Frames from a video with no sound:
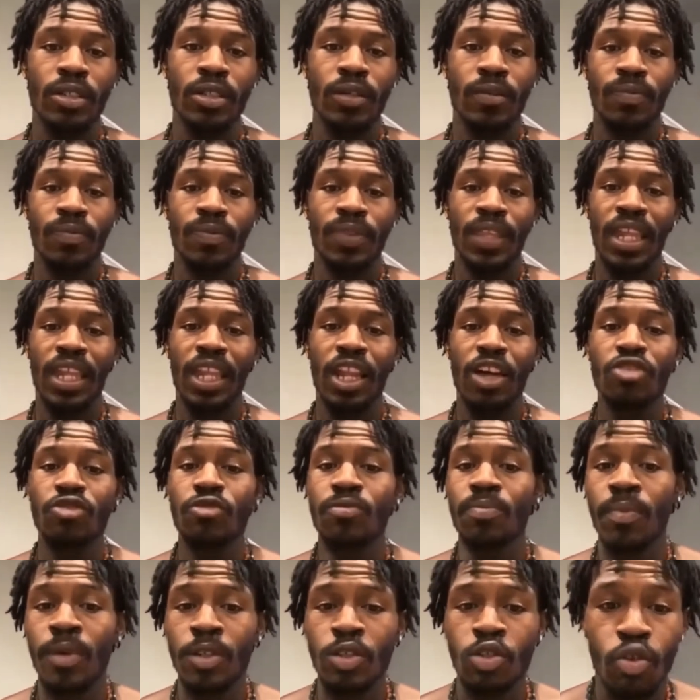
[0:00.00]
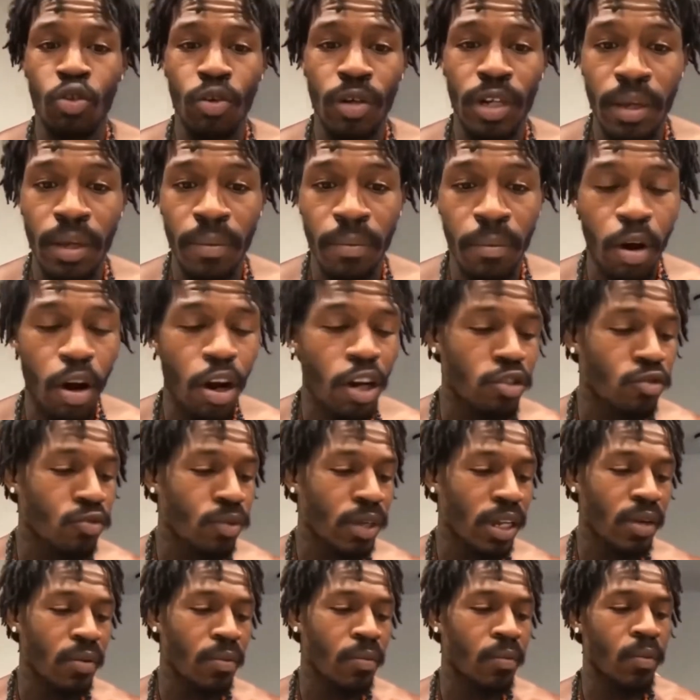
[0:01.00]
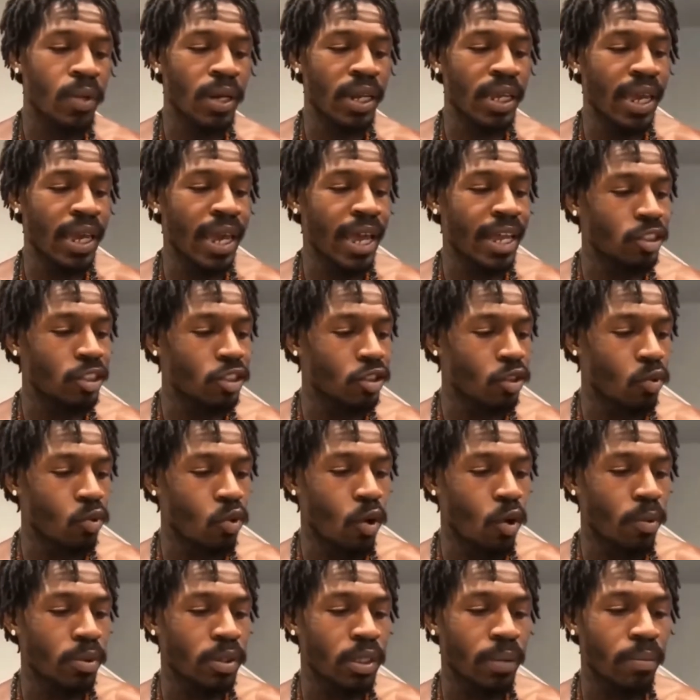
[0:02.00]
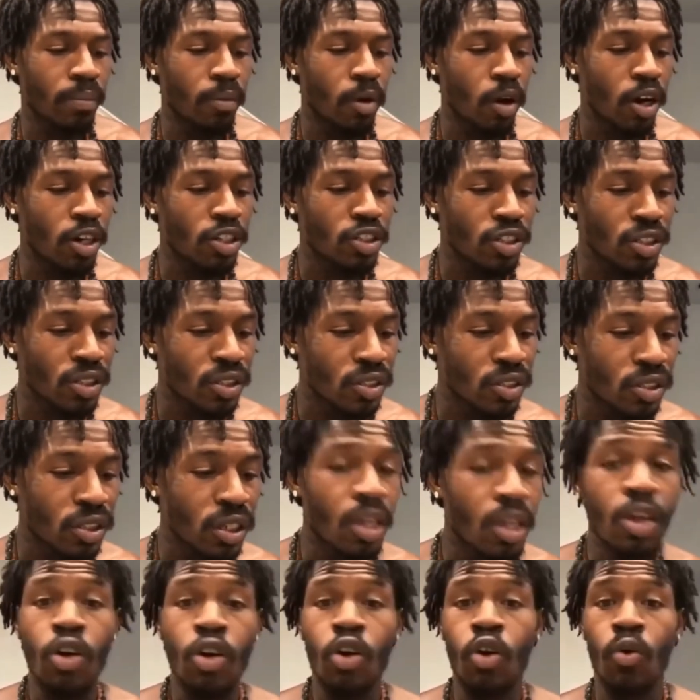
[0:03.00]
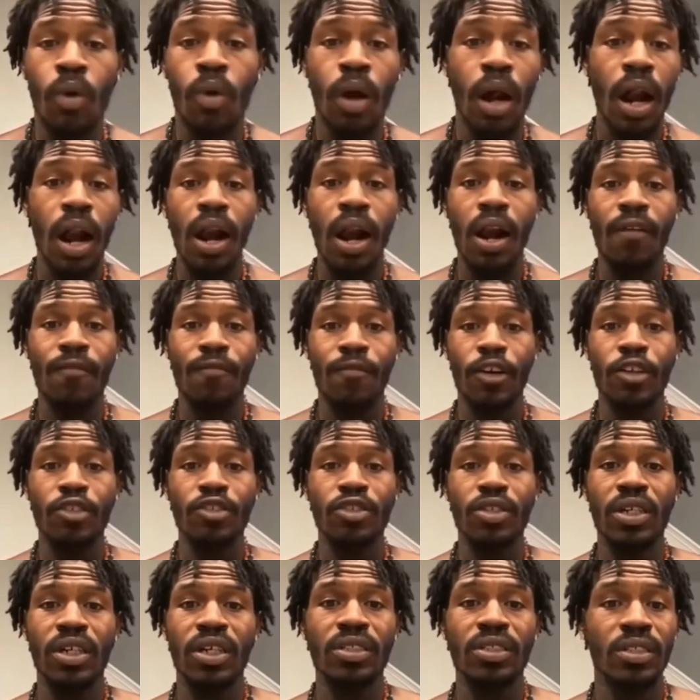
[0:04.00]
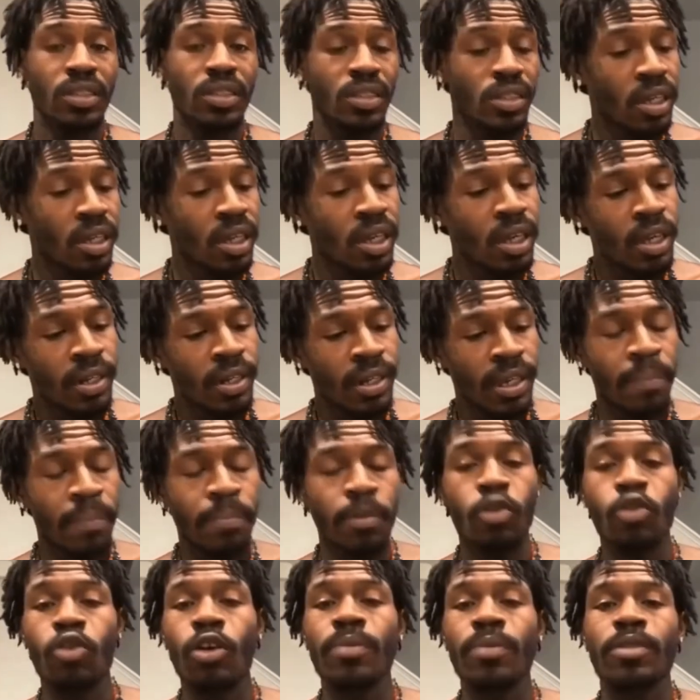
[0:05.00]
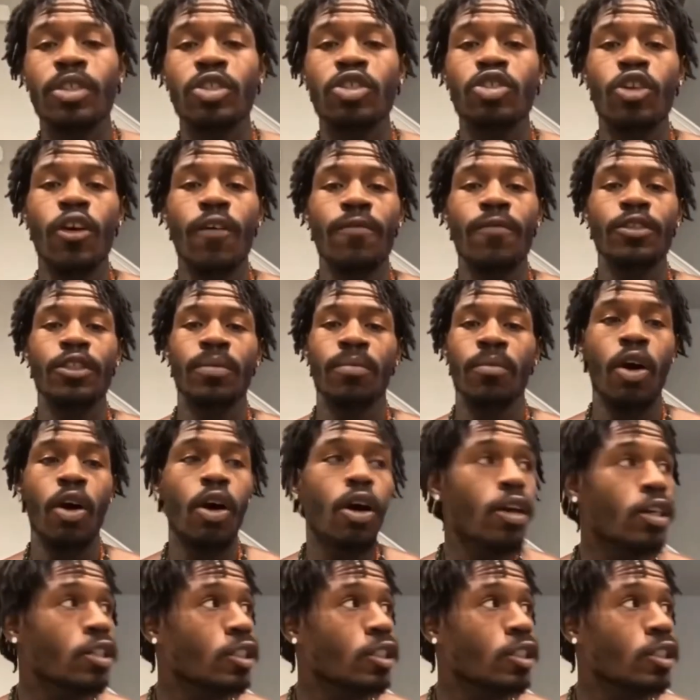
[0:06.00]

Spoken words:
They lost the majority of Mars when they got into a war with the Martians, who were our first cousins. They blew up the surface of Mars.